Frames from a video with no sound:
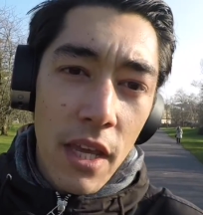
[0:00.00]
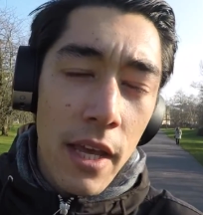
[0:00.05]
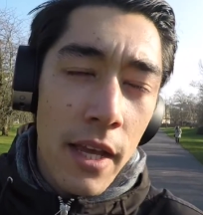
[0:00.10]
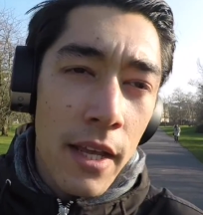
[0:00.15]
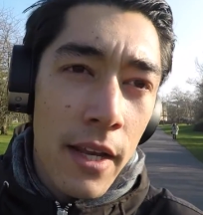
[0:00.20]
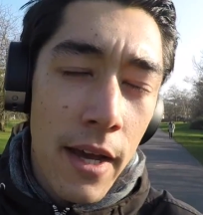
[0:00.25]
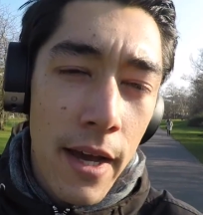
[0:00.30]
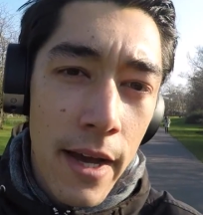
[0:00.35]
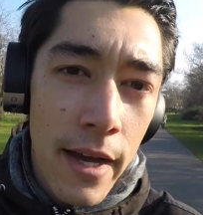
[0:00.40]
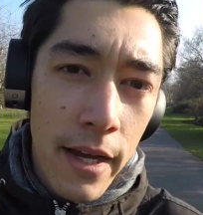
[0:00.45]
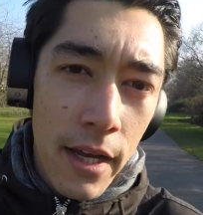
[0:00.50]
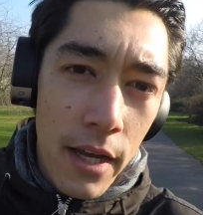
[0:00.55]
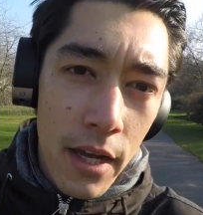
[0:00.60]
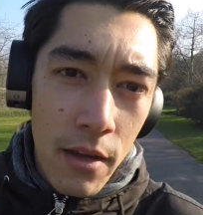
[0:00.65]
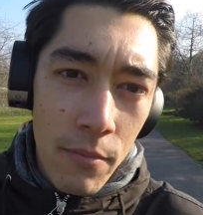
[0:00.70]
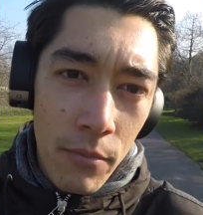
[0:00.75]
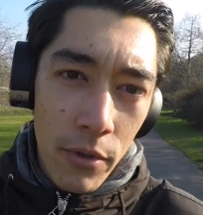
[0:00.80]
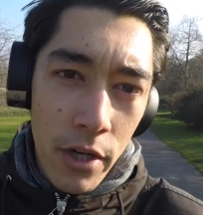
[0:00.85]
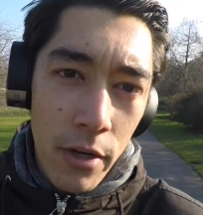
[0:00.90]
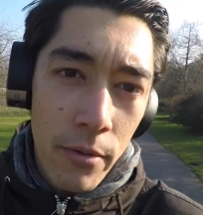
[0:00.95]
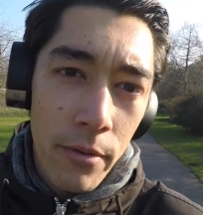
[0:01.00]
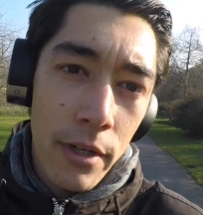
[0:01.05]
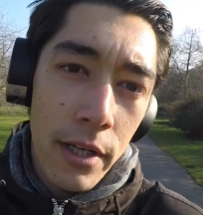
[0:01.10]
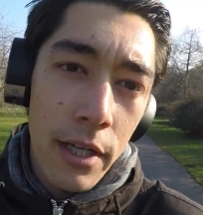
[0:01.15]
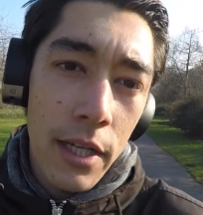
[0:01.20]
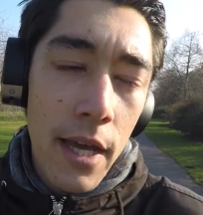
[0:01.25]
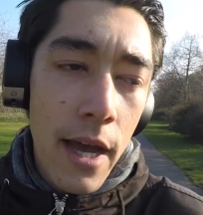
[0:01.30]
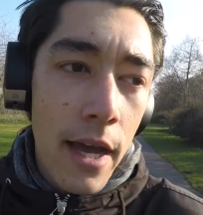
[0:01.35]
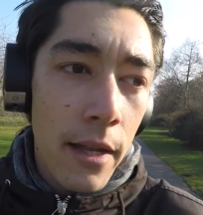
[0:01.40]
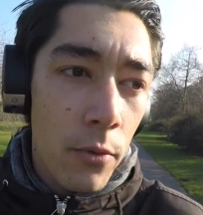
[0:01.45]
And I am
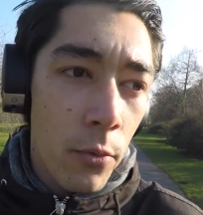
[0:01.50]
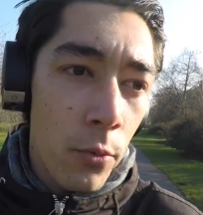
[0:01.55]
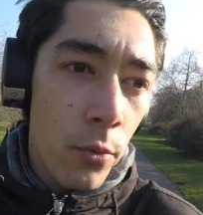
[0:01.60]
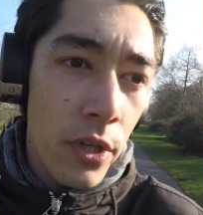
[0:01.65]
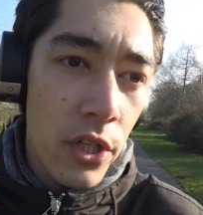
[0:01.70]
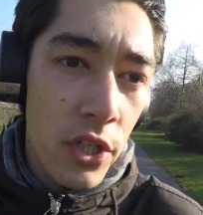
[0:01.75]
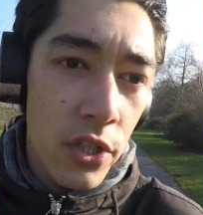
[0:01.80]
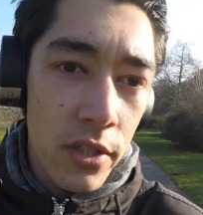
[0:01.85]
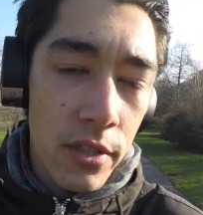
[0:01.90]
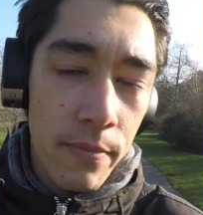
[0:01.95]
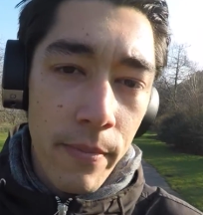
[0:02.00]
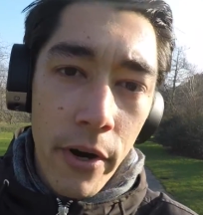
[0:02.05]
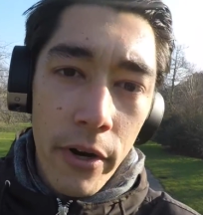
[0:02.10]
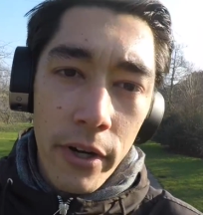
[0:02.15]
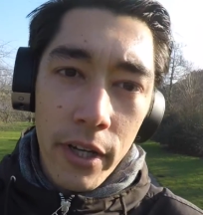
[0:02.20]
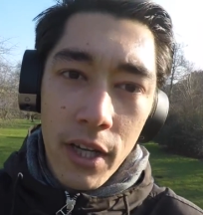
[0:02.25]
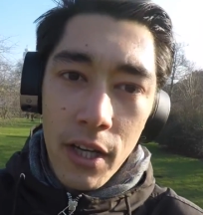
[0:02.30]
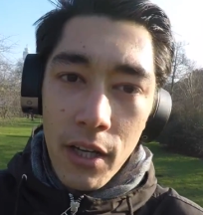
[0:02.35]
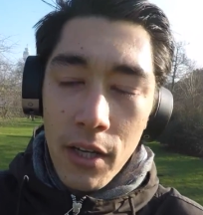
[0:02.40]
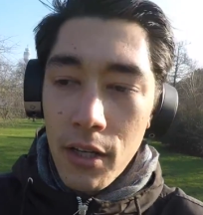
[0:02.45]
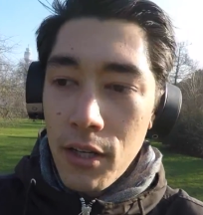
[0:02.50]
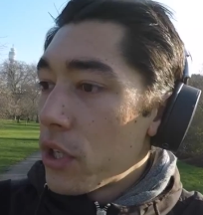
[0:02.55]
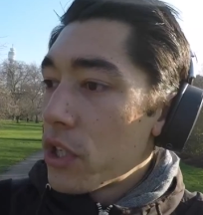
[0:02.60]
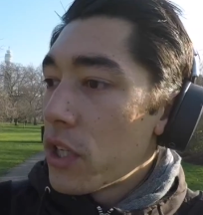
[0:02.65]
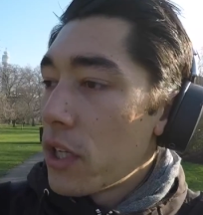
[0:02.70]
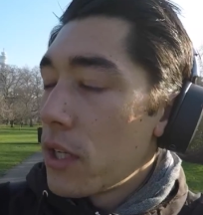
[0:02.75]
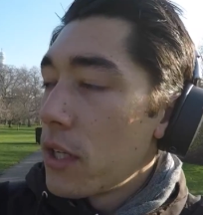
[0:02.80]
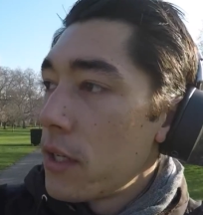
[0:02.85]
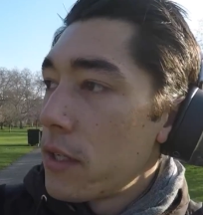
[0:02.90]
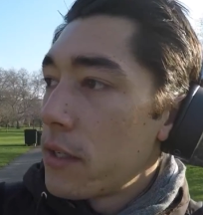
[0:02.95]
currently at Regent's Park,
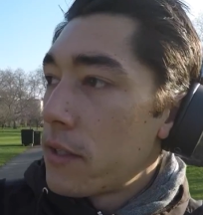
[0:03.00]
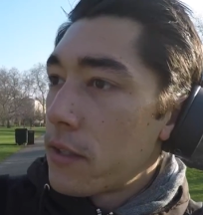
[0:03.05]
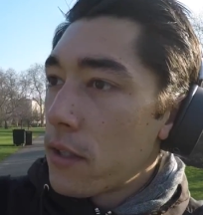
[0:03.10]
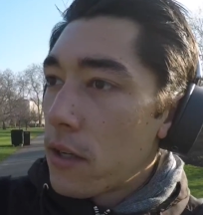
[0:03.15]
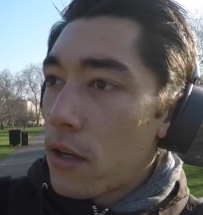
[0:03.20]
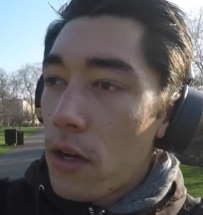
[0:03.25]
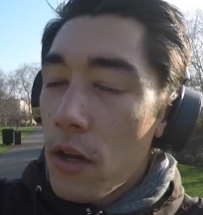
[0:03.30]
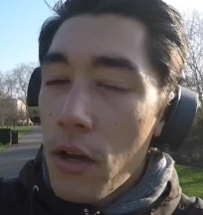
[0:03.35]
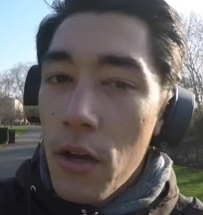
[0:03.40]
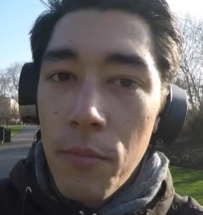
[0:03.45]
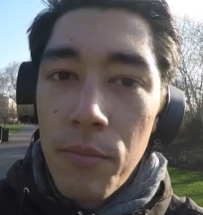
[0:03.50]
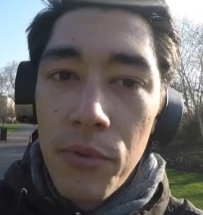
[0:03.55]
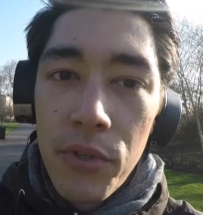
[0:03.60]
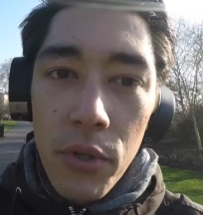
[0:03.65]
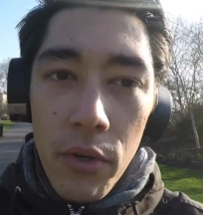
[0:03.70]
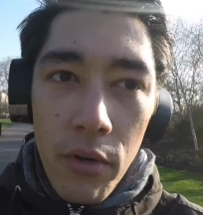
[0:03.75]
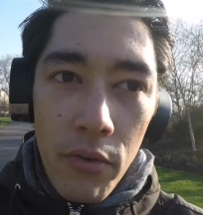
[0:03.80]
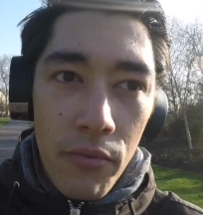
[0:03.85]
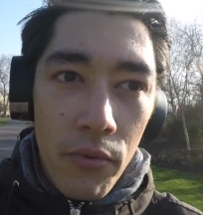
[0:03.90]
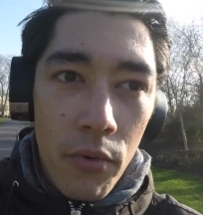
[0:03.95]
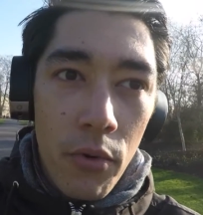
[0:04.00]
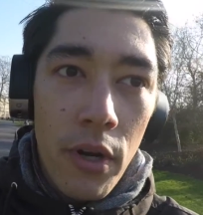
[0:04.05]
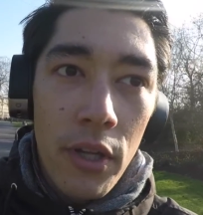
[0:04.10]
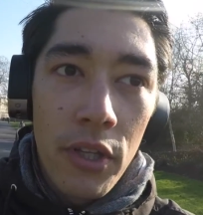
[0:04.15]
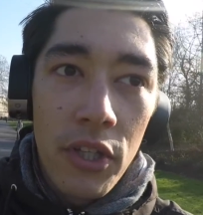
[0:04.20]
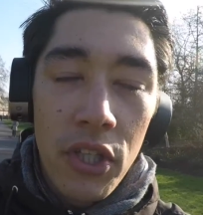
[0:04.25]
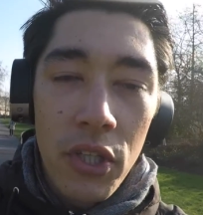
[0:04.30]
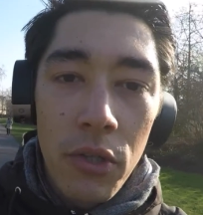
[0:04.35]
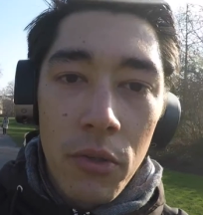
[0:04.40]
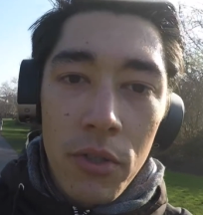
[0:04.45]
which is a beautiful
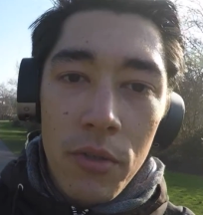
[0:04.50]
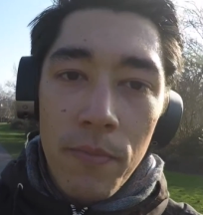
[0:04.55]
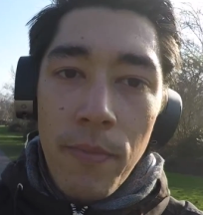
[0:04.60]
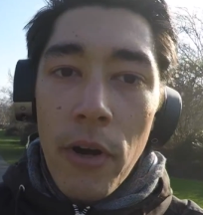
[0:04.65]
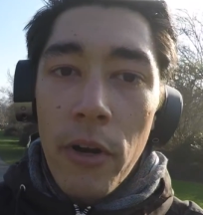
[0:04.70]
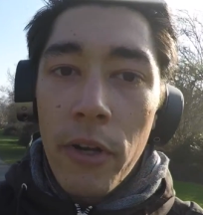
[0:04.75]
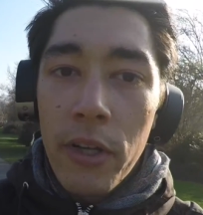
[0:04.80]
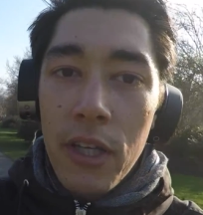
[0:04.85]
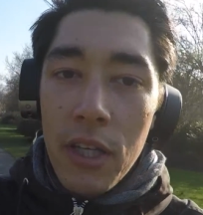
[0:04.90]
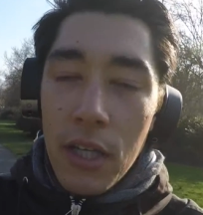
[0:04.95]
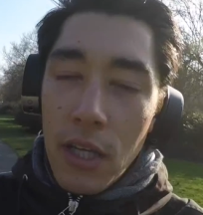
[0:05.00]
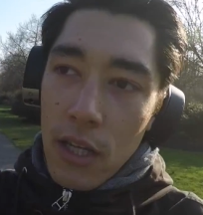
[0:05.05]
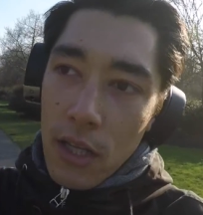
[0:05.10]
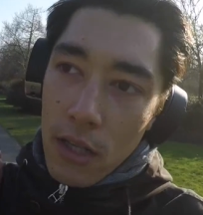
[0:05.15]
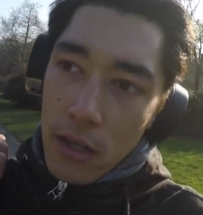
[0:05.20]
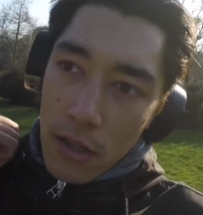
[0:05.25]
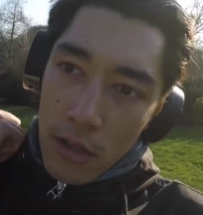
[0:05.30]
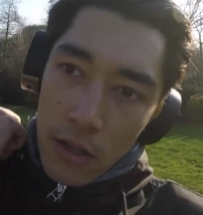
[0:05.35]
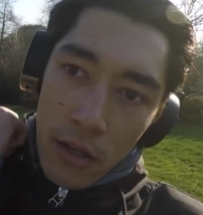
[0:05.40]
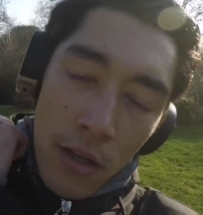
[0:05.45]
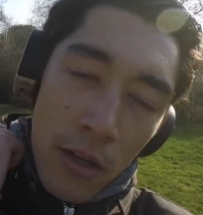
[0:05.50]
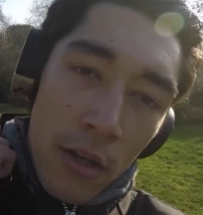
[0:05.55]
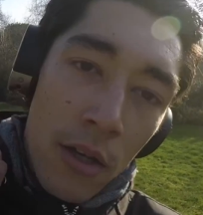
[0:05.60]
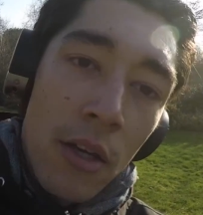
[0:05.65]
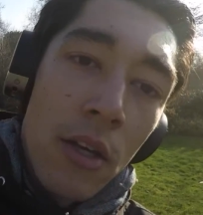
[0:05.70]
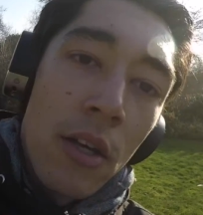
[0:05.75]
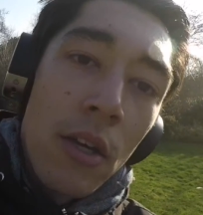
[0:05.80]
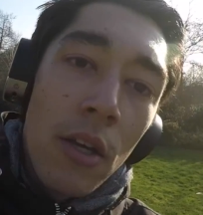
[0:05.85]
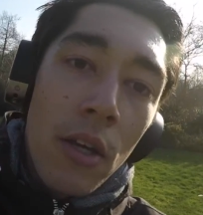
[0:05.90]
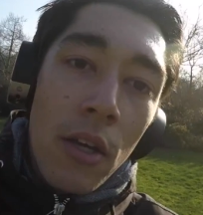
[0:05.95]
and huge park in
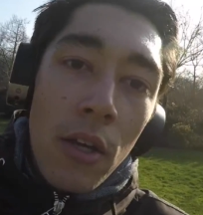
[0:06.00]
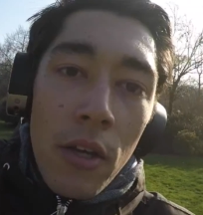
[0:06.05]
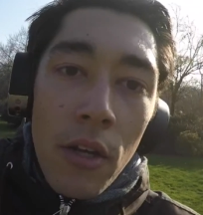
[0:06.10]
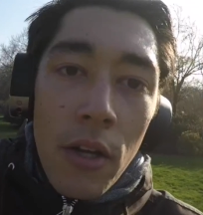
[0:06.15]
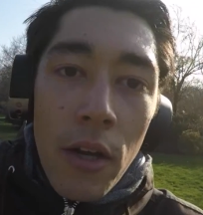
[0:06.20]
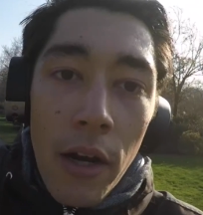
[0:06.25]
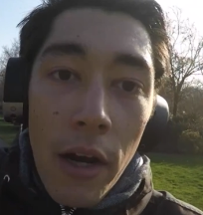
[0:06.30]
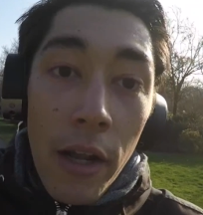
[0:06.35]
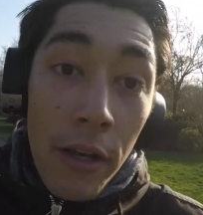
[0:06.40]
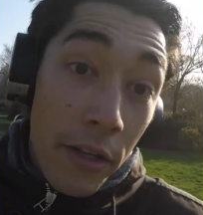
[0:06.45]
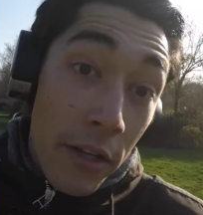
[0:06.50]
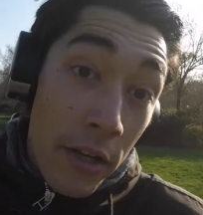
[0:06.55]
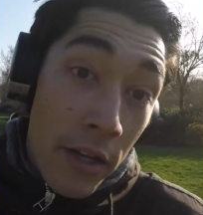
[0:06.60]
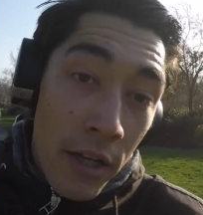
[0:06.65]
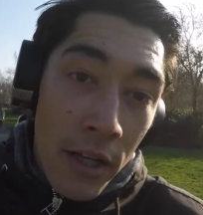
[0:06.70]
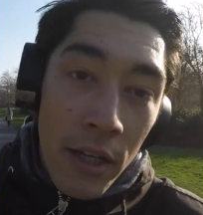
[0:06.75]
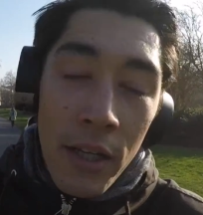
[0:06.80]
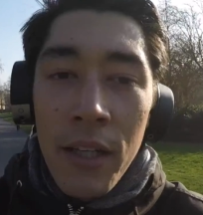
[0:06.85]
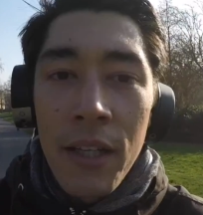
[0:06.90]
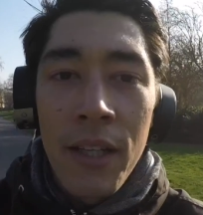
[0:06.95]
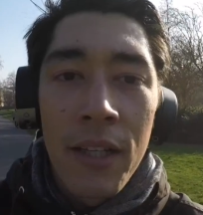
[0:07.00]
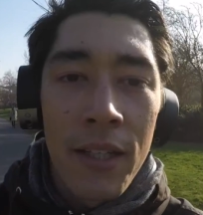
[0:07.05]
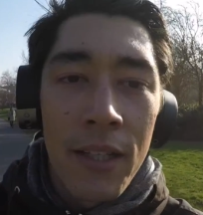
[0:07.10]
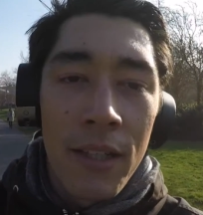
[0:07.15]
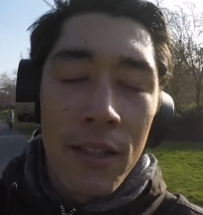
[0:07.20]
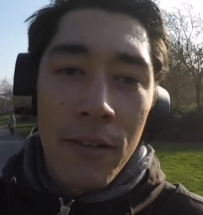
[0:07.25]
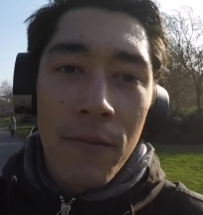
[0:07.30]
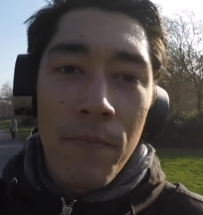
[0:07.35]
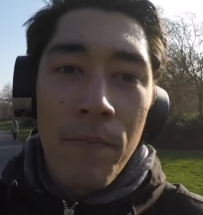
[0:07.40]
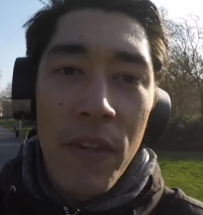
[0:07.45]
London.
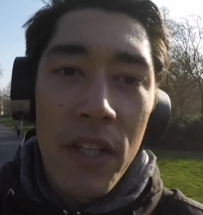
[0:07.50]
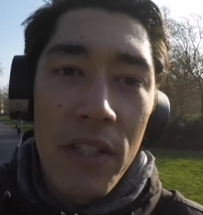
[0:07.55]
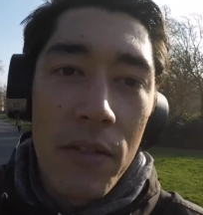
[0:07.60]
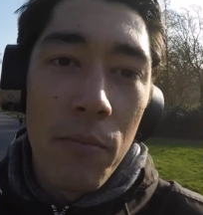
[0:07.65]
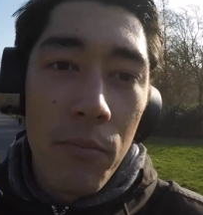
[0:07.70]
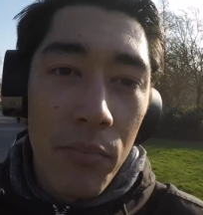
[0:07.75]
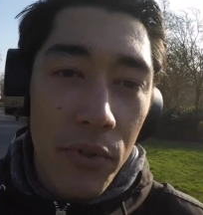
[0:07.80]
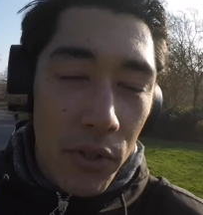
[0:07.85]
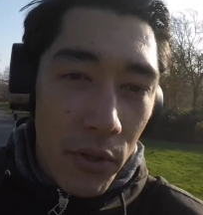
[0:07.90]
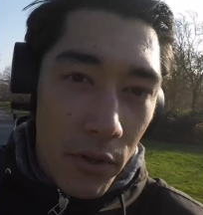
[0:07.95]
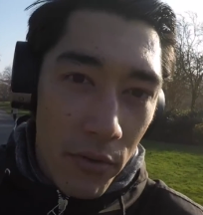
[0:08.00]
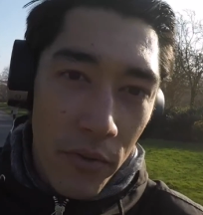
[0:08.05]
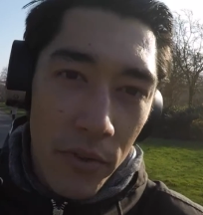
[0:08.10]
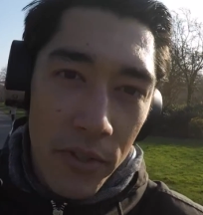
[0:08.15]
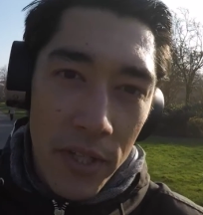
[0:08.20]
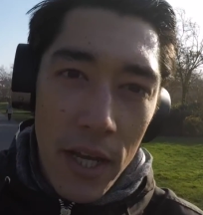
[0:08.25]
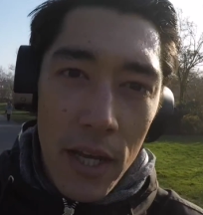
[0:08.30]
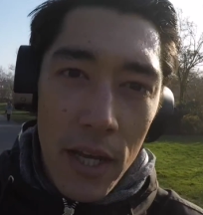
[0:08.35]
It's a beautiful